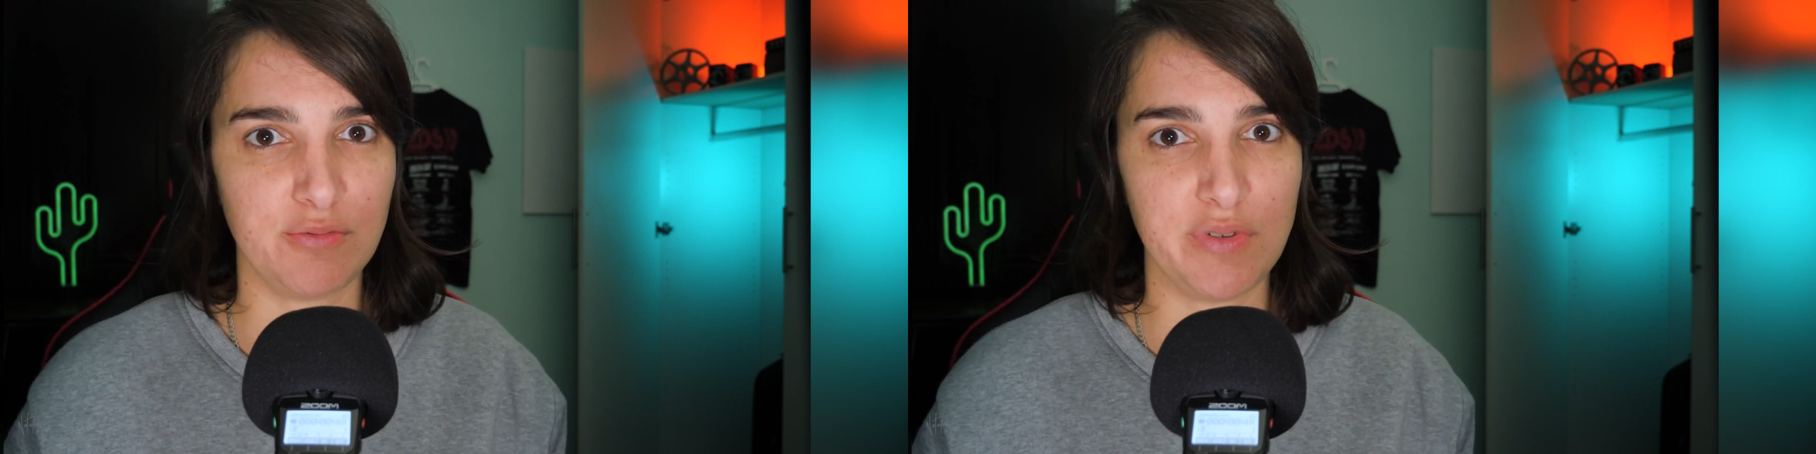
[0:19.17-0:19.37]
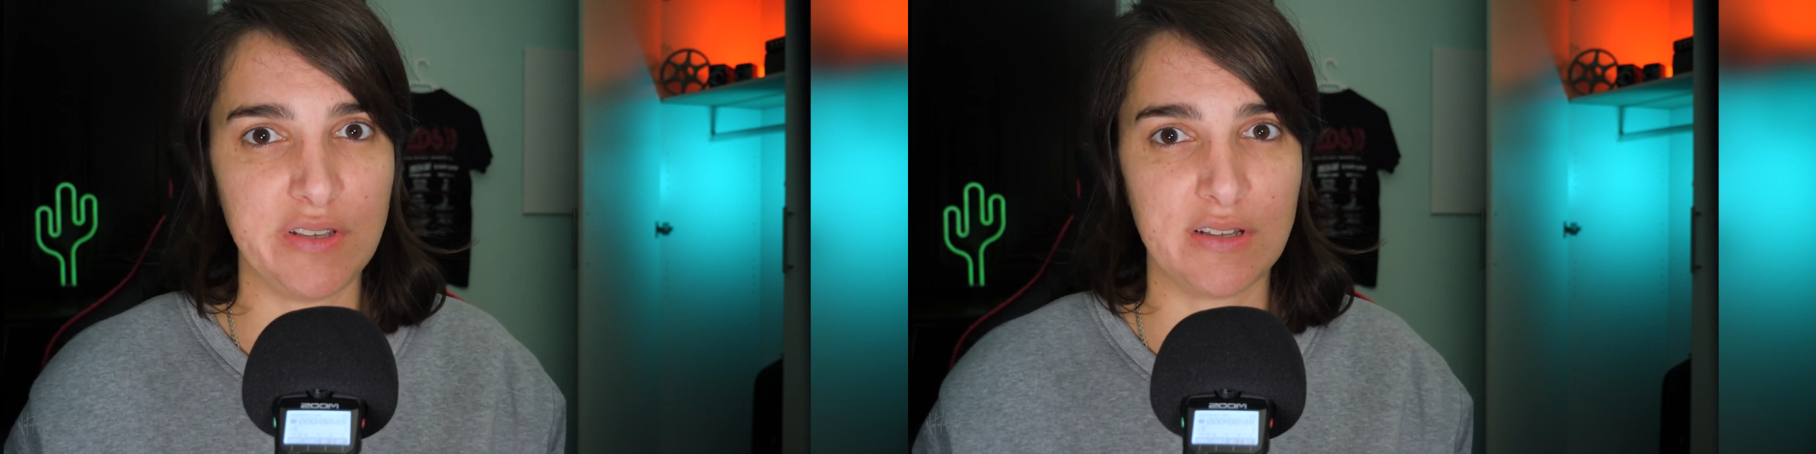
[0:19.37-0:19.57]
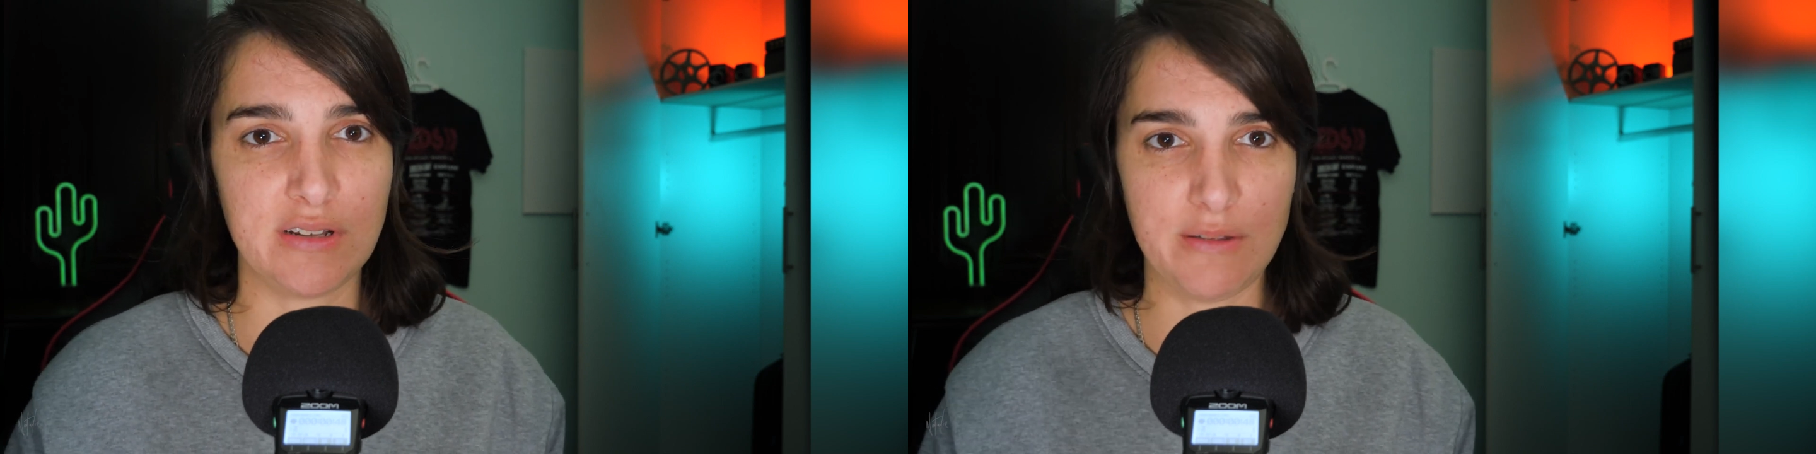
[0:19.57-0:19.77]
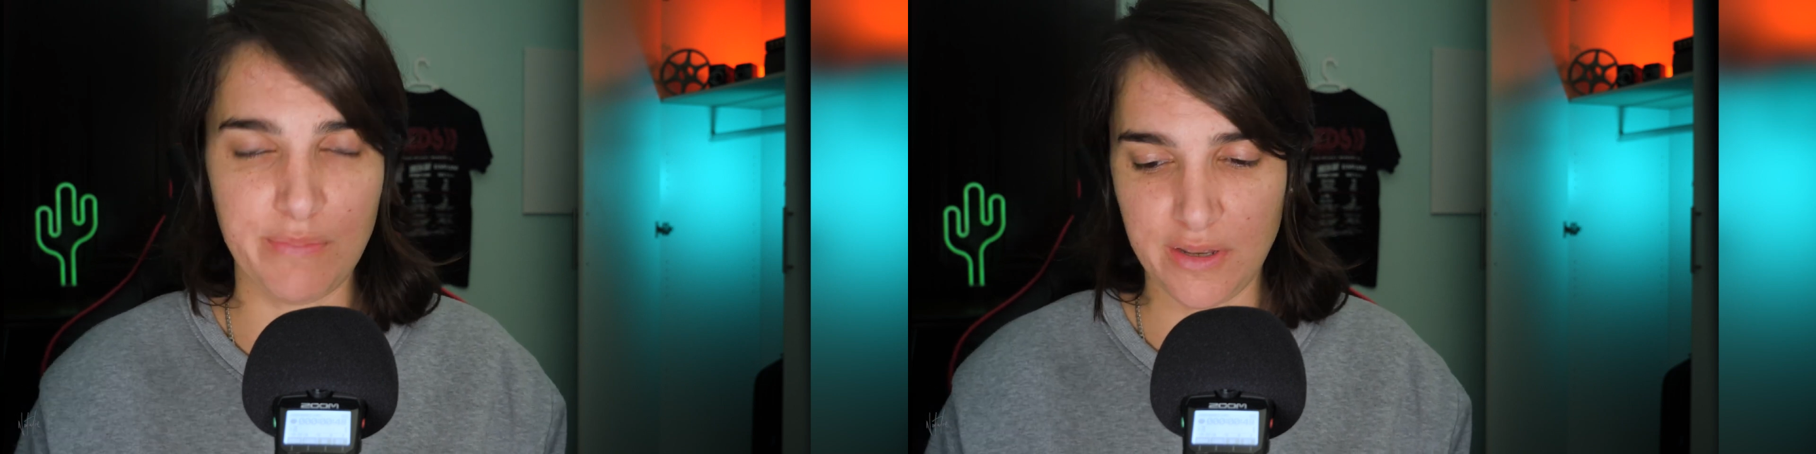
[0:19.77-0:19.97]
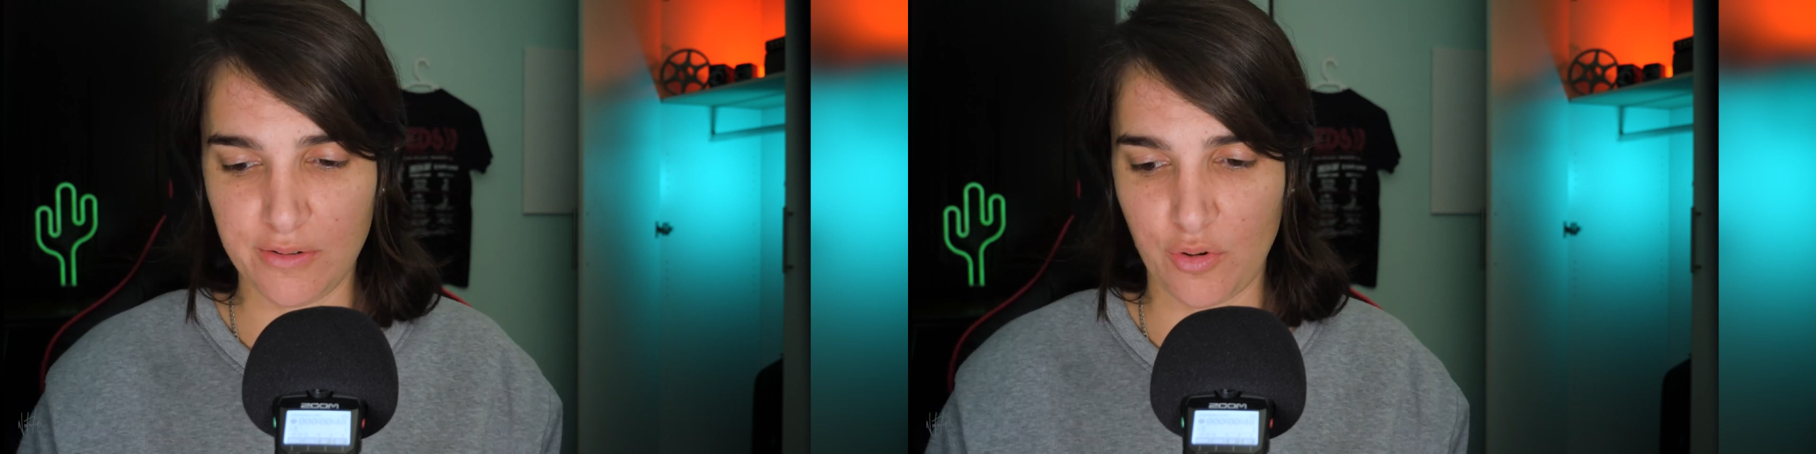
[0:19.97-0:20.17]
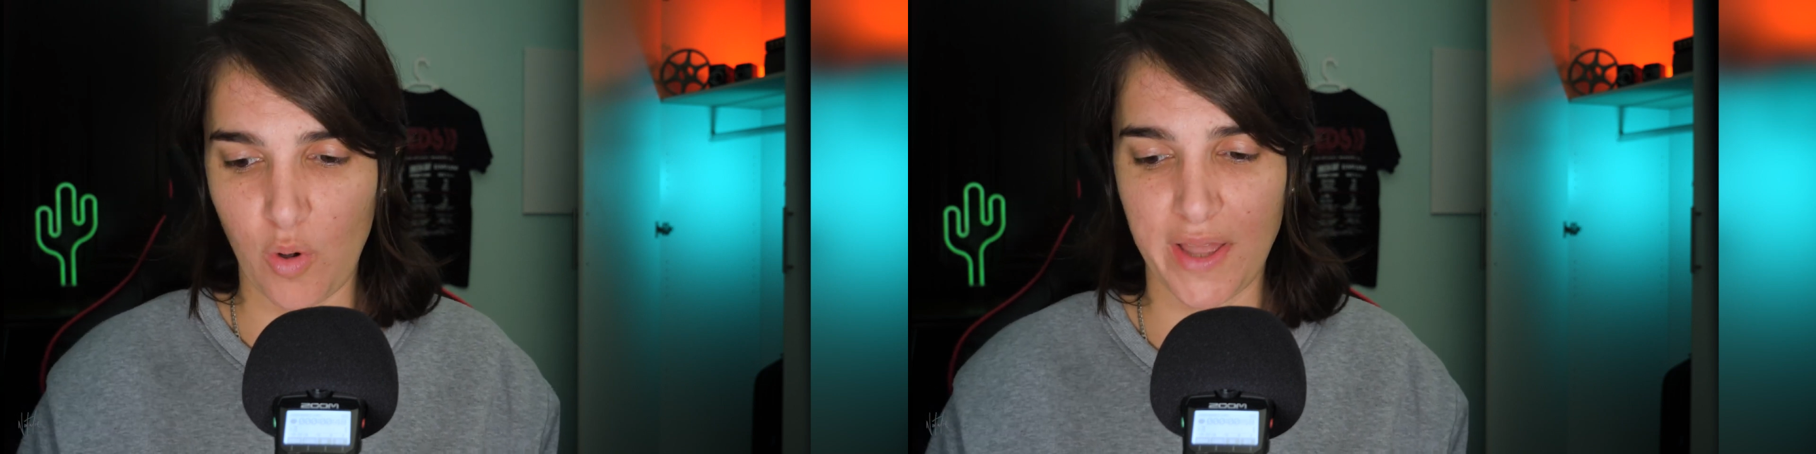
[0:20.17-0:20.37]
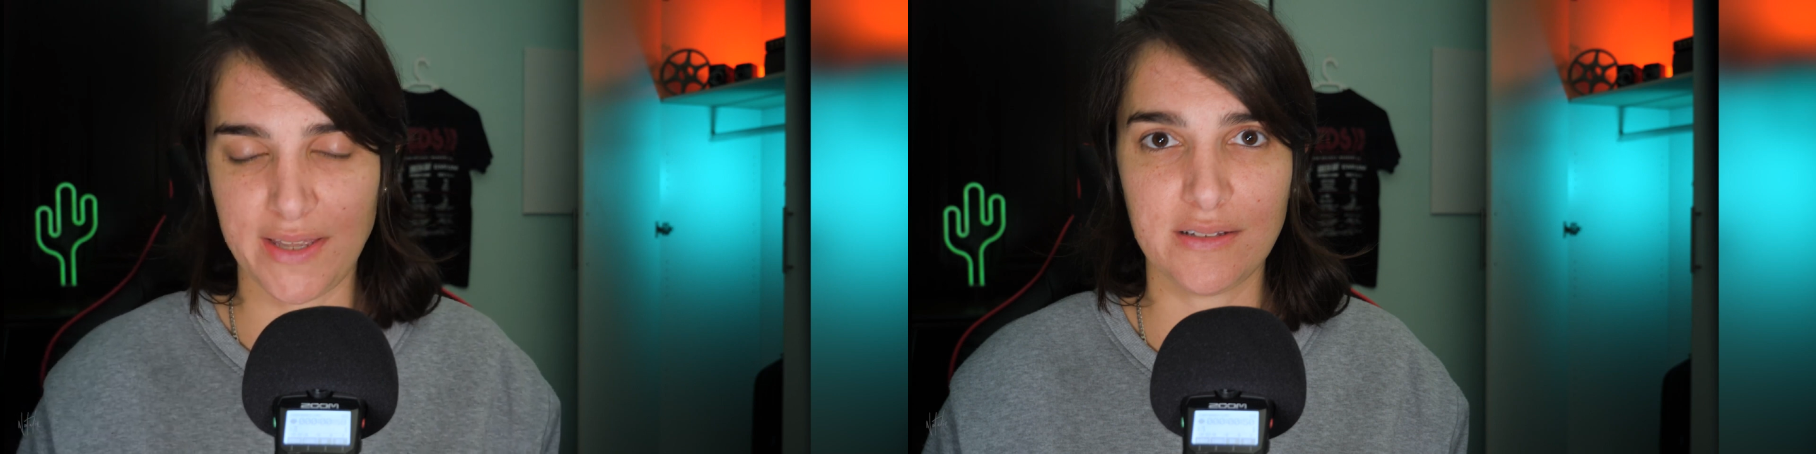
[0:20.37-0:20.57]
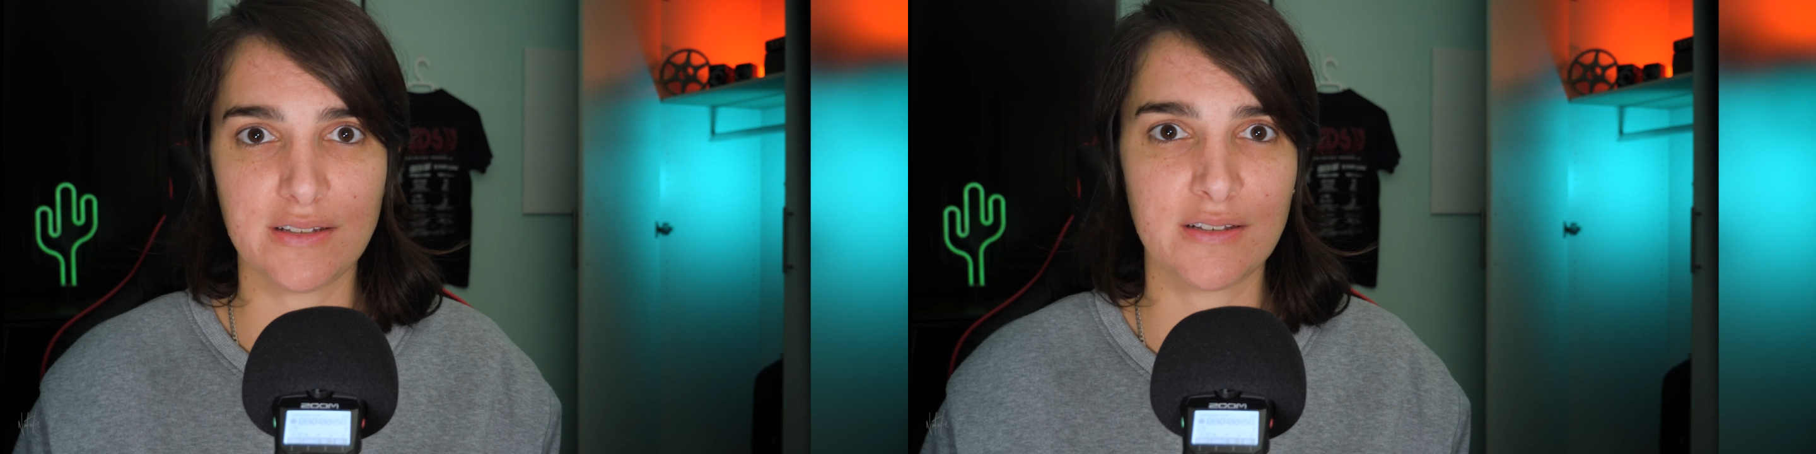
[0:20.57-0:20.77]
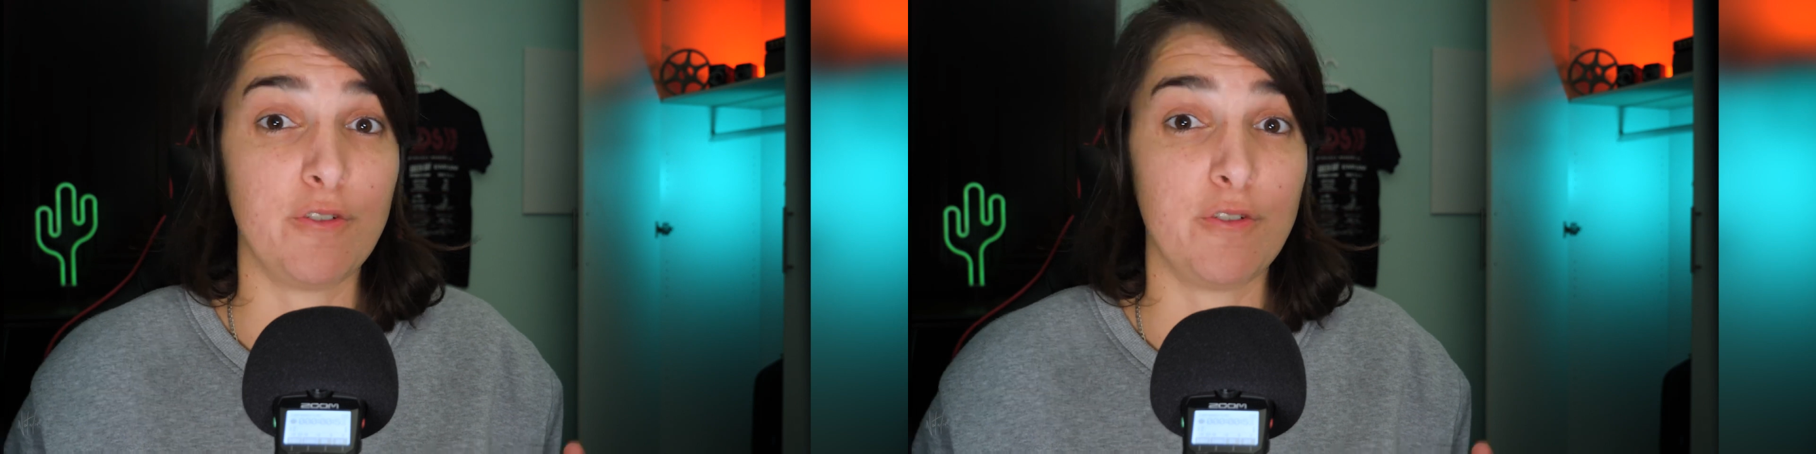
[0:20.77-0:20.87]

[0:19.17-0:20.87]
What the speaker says: recently been quite